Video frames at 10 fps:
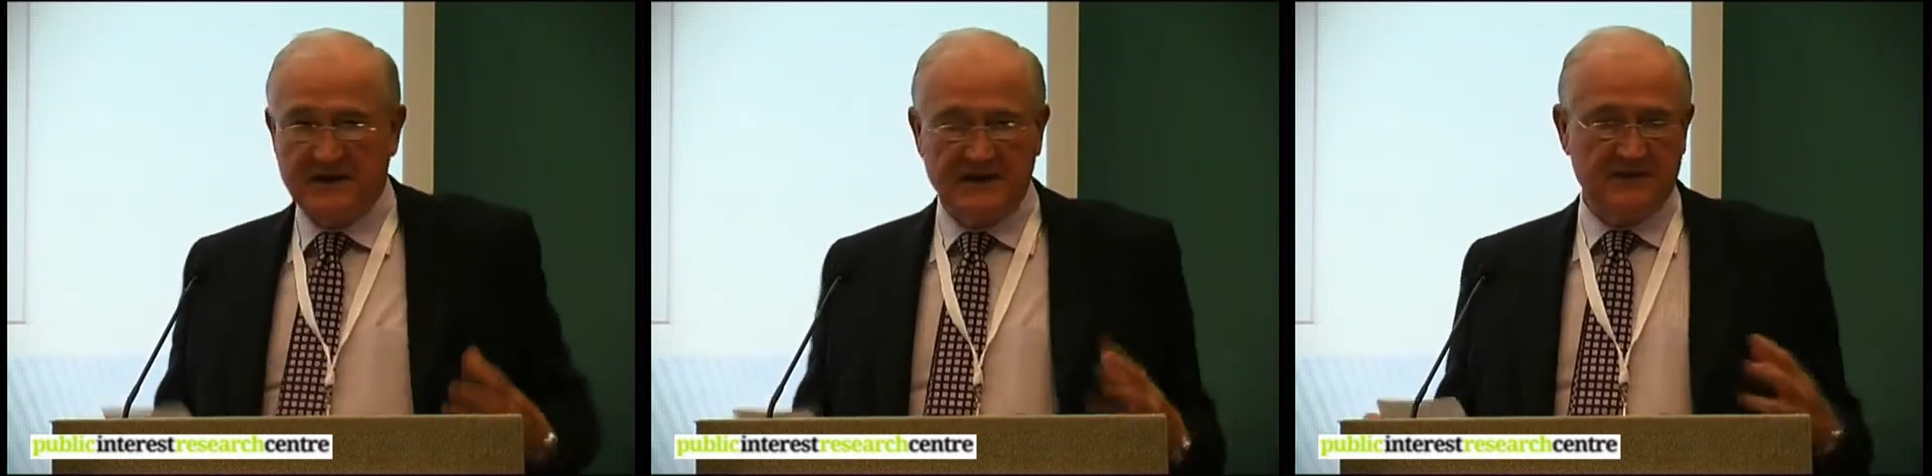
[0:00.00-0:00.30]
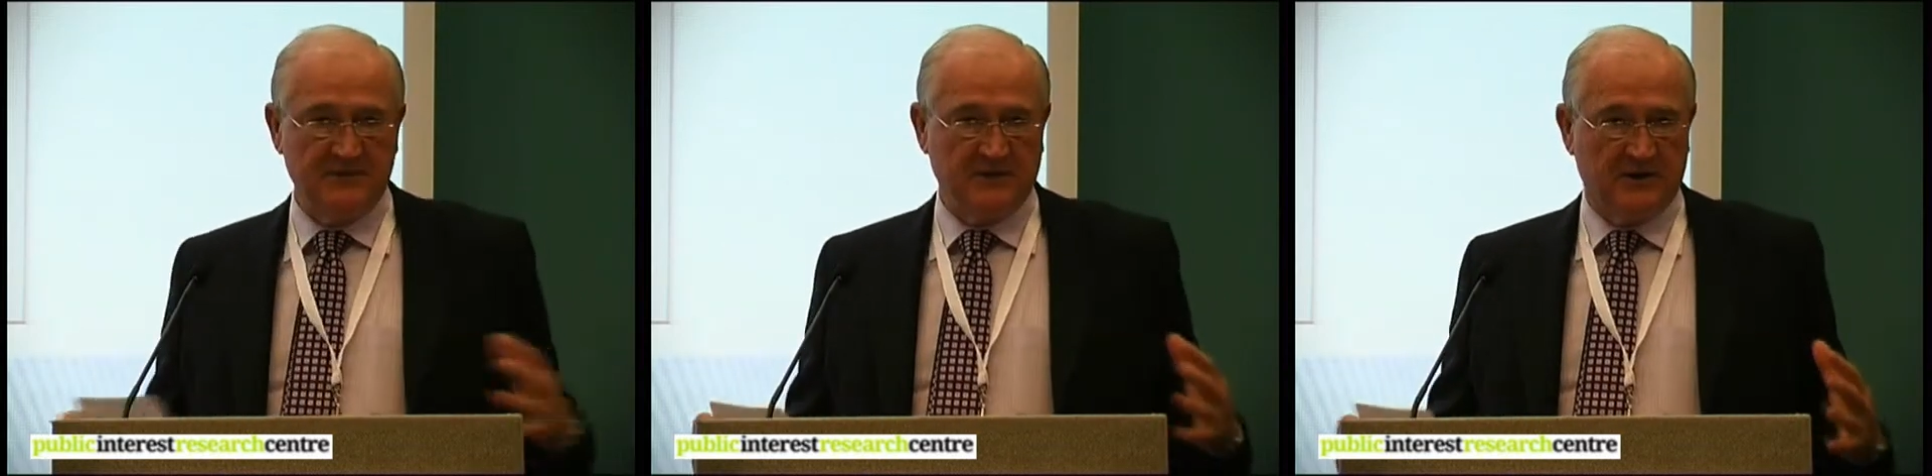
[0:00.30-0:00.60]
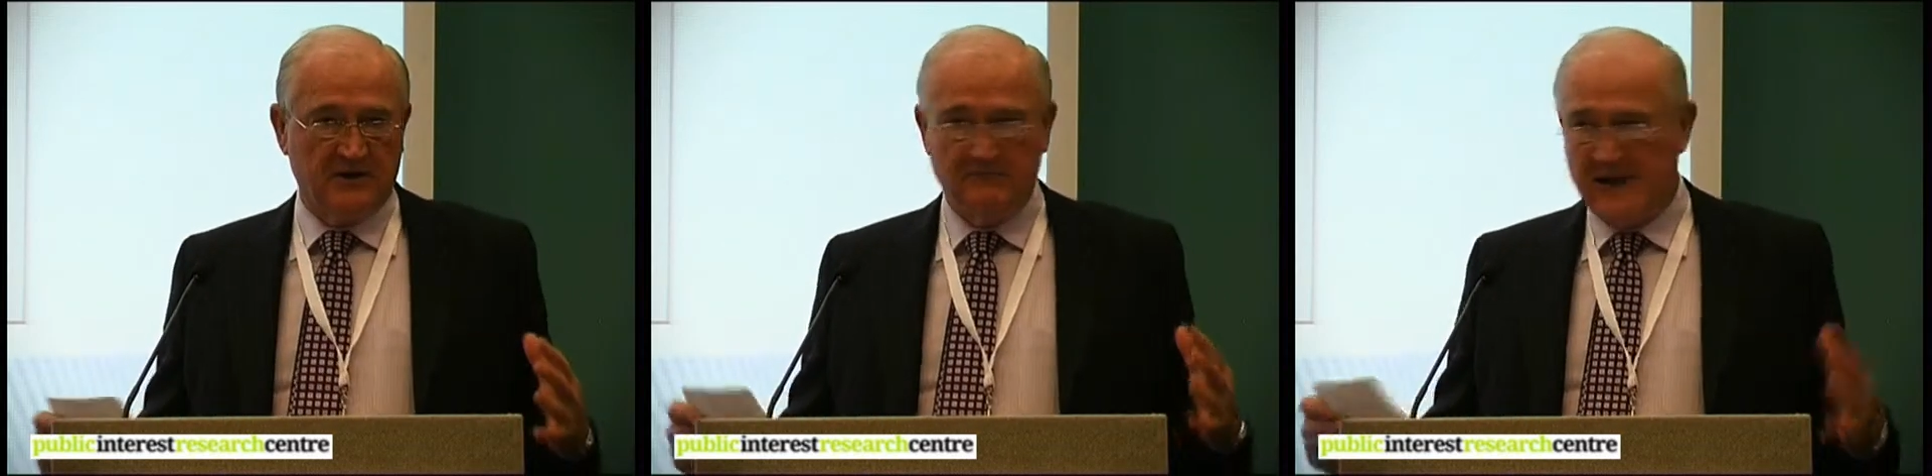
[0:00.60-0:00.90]
This needs to
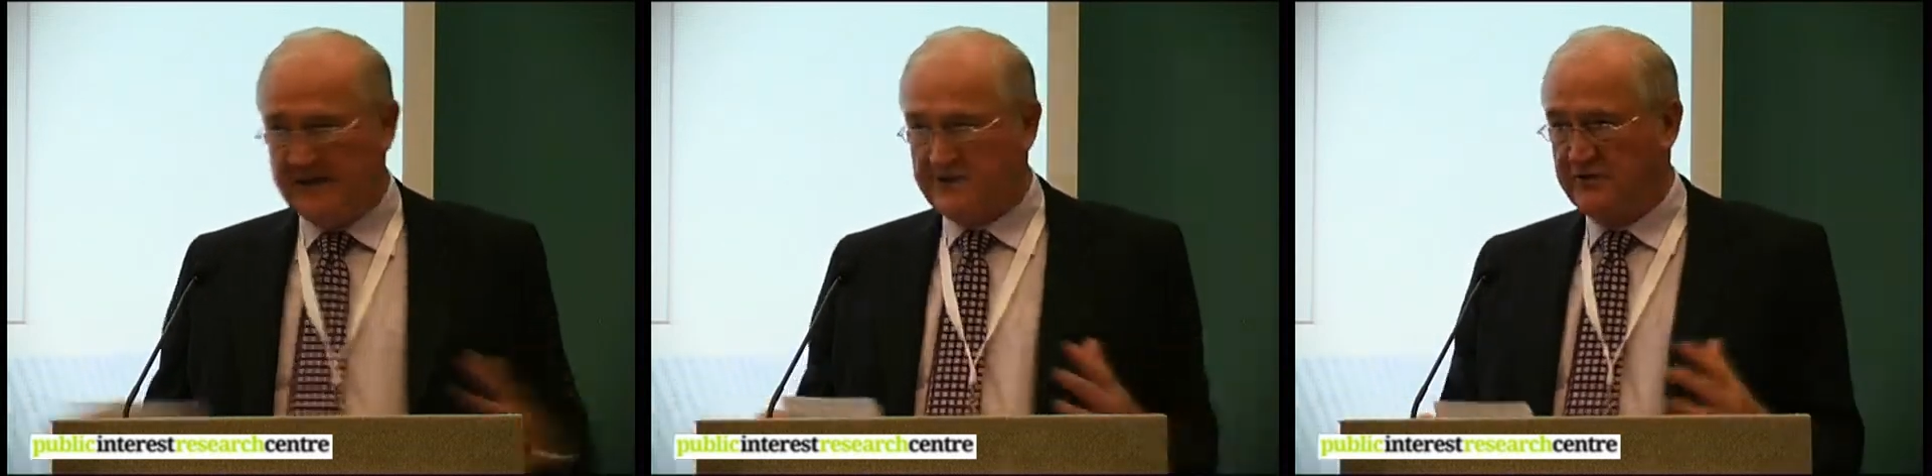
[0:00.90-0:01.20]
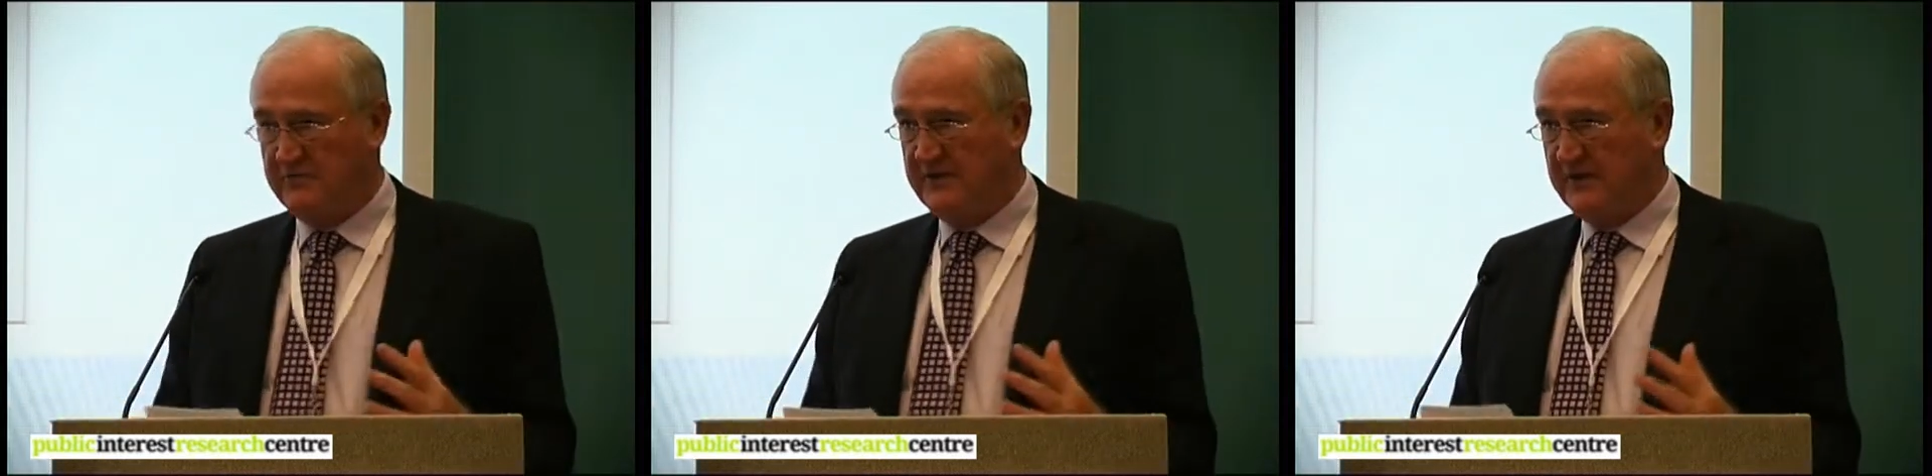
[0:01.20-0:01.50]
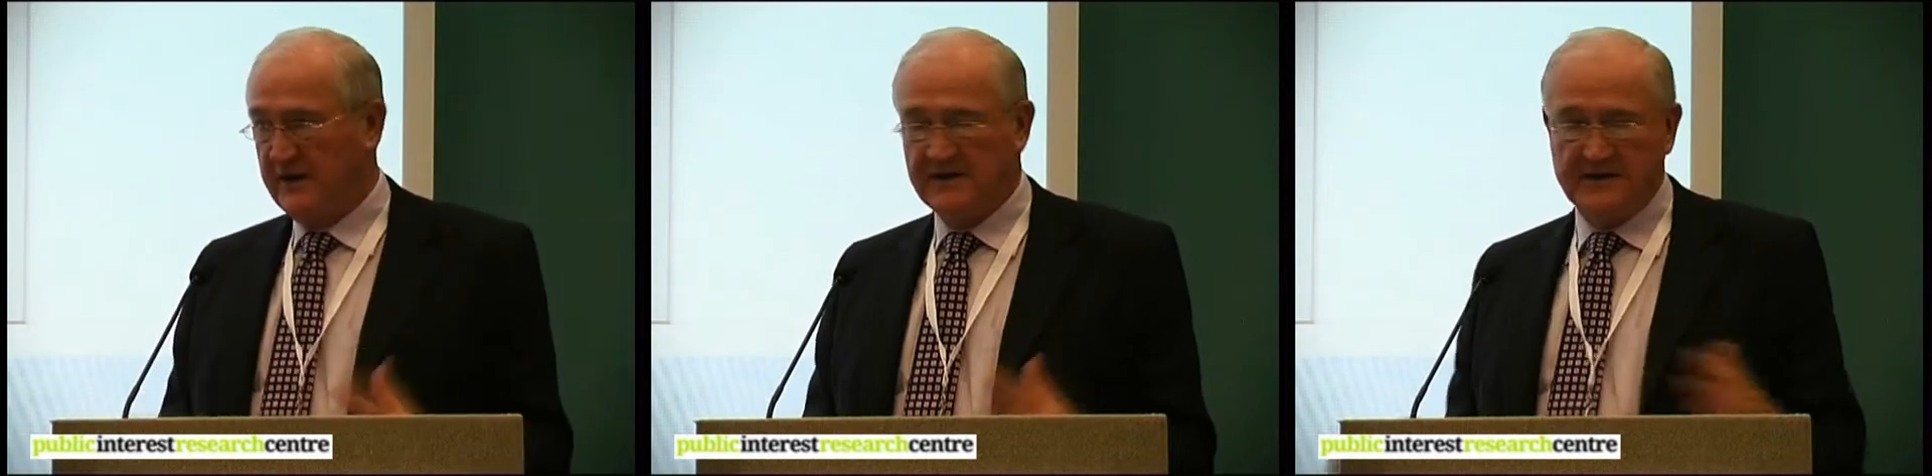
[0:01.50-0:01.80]
become
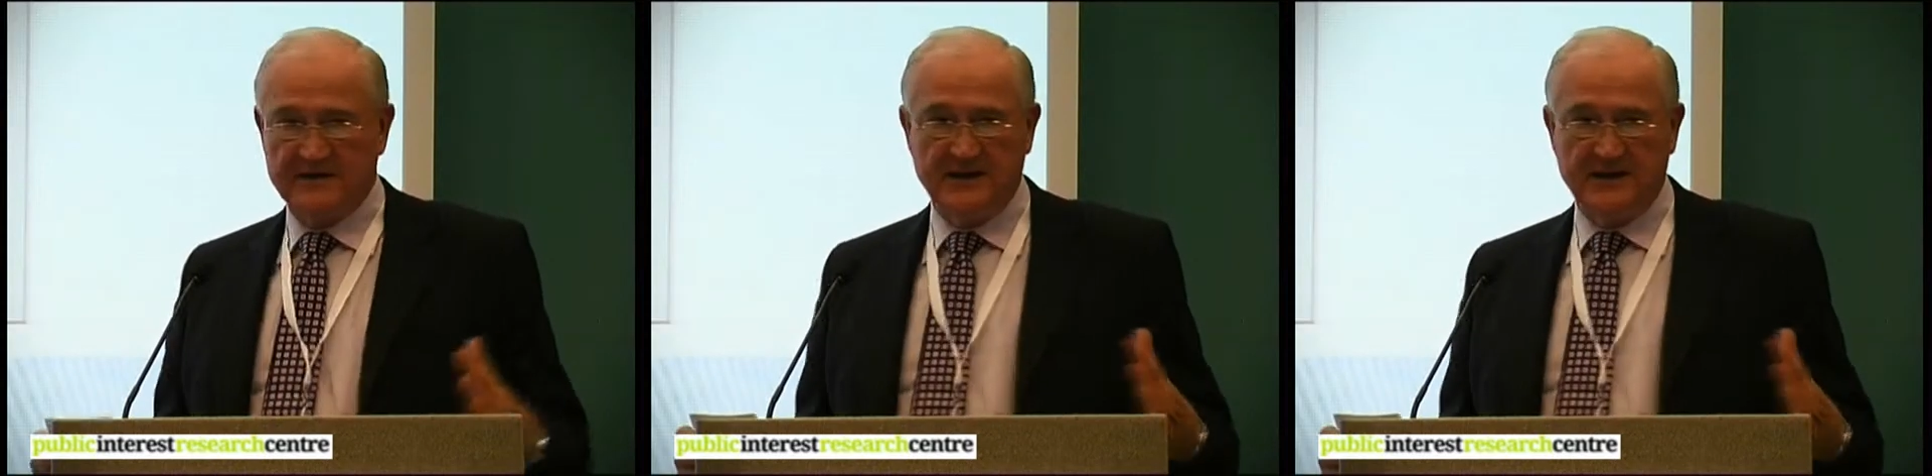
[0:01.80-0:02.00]
mainstream, if you like.